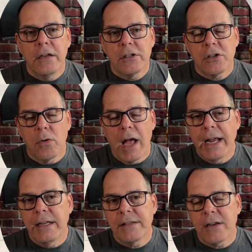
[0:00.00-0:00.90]
so I
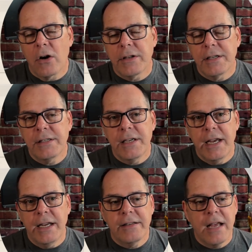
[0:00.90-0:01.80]
can start to
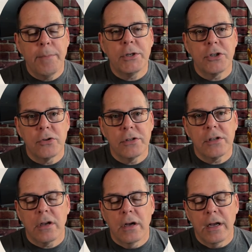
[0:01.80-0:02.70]
see
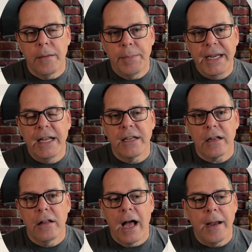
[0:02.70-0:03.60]
temperatures begin to
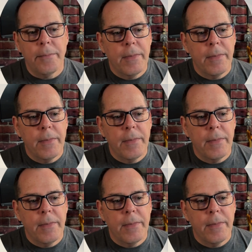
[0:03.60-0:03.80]
climb.